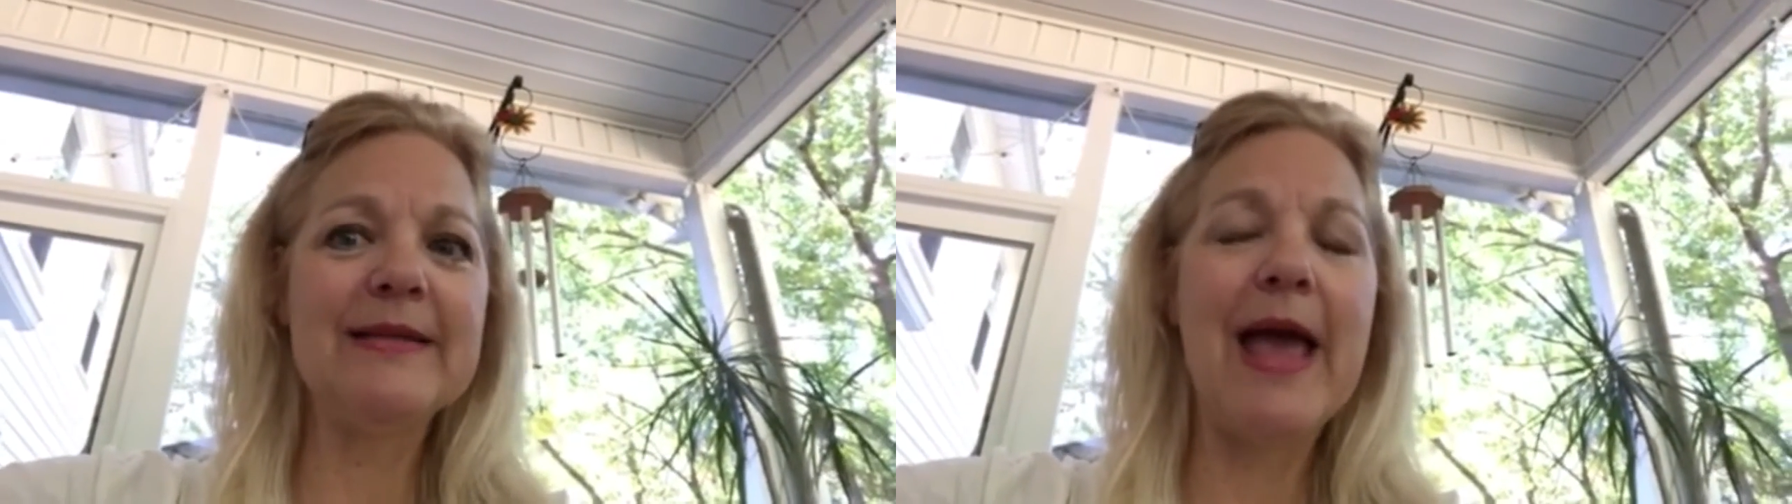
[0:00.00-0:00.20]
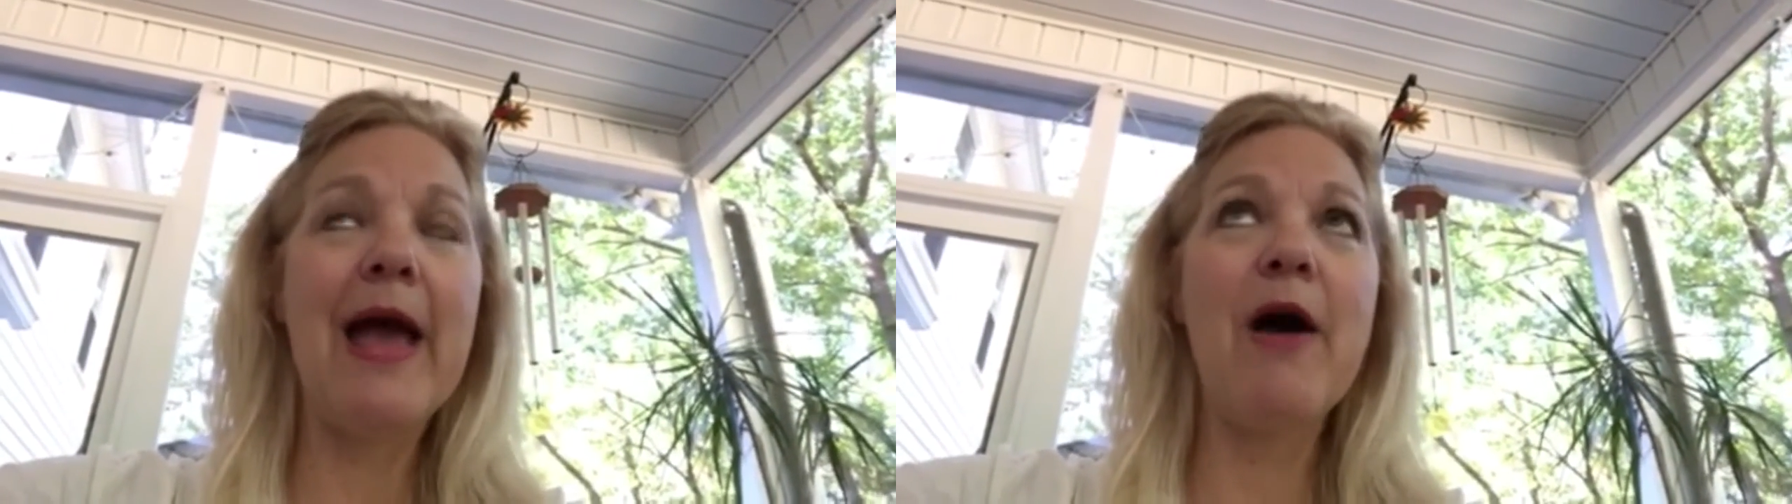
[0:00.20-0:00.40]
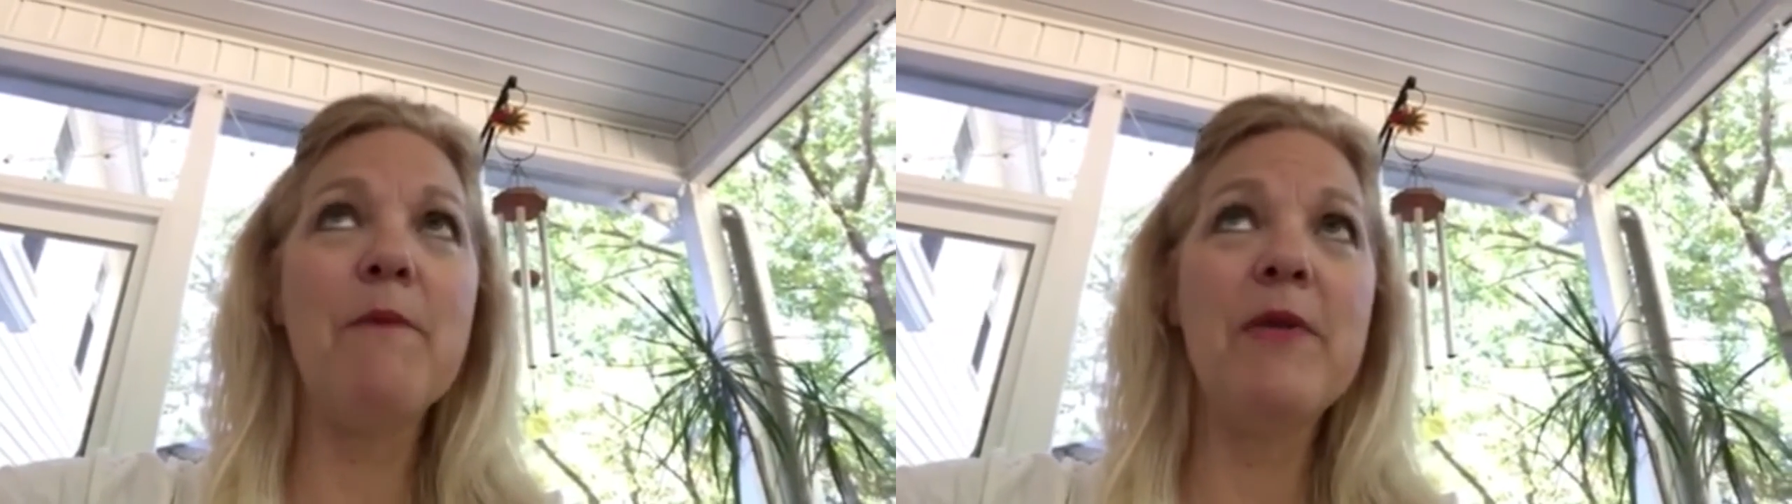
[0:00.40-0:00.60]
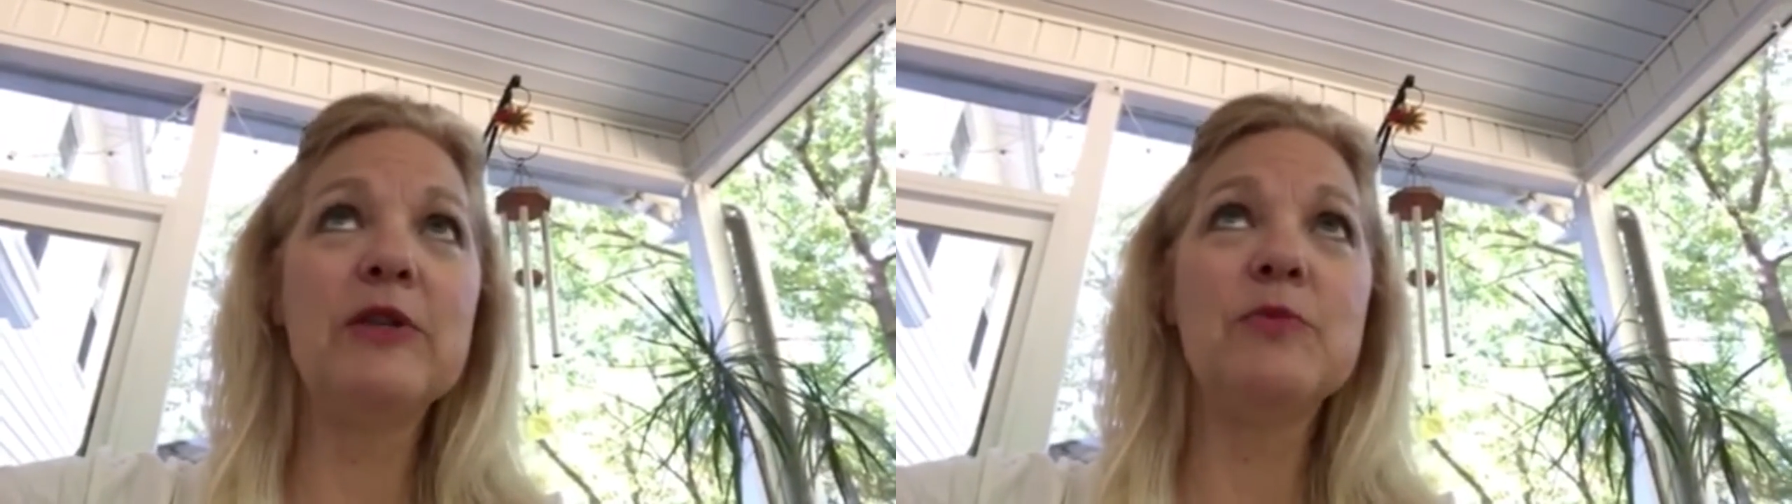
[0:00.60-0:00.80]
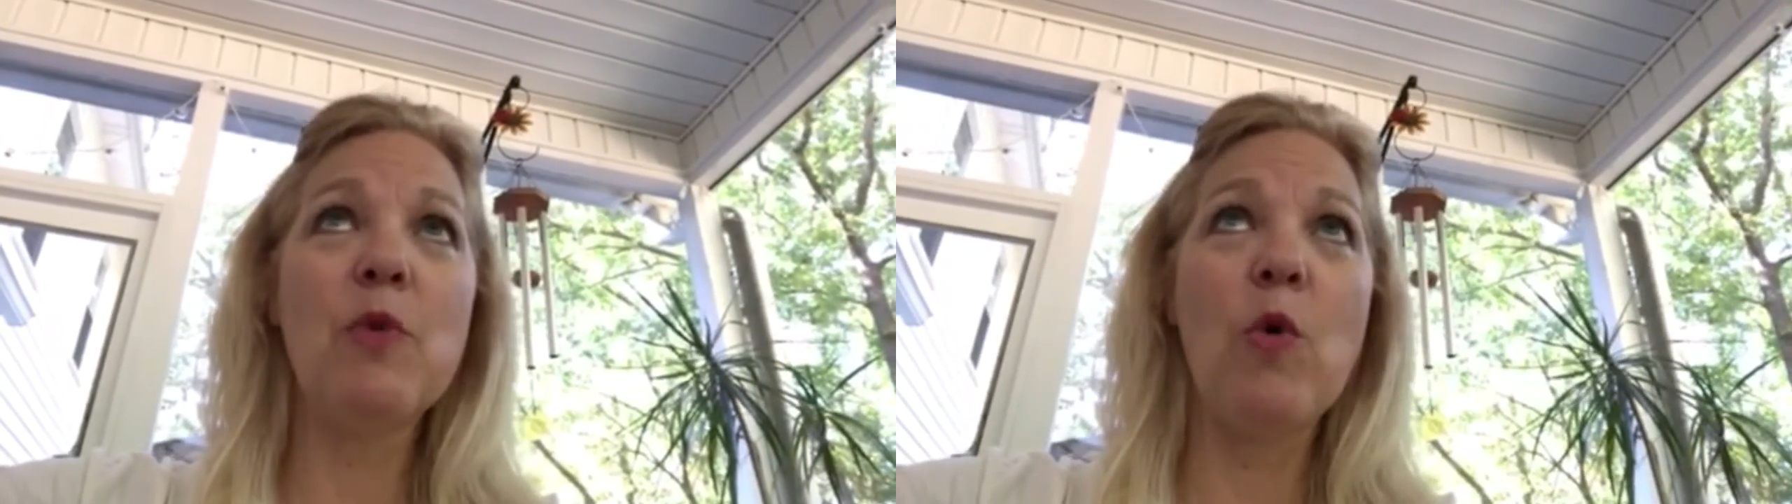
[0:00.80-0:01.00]
how
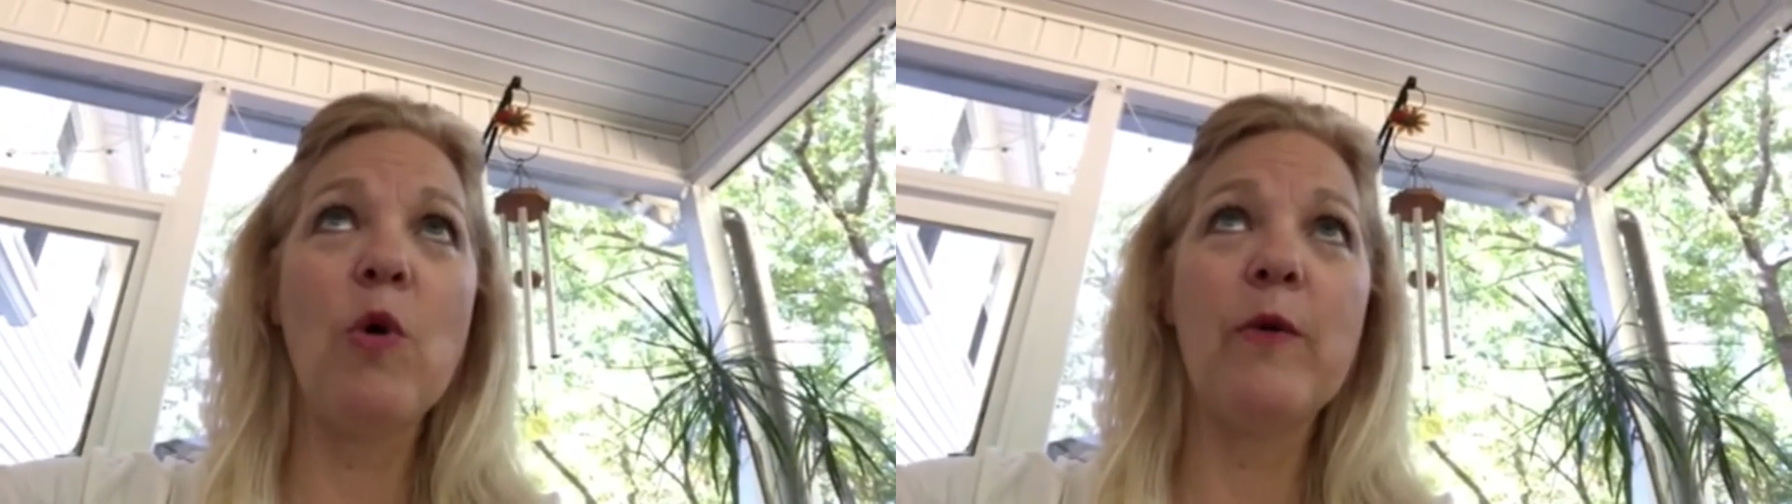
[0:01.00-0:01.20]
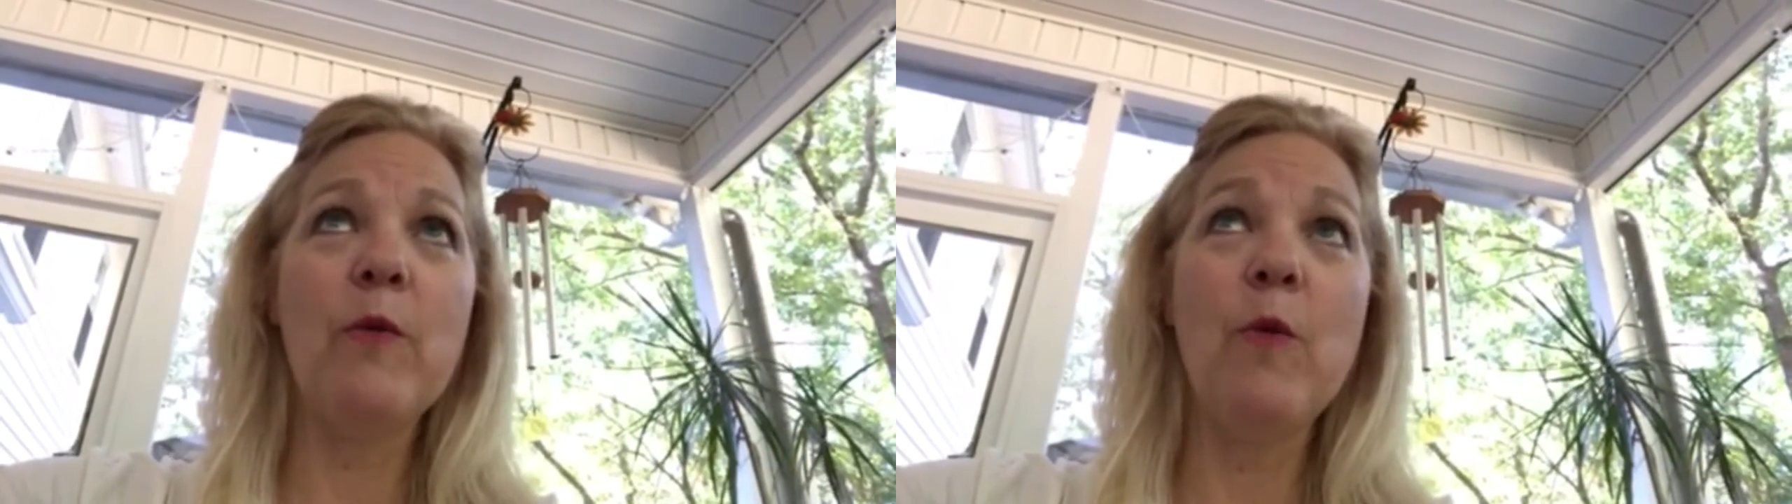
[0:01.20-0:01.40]
much more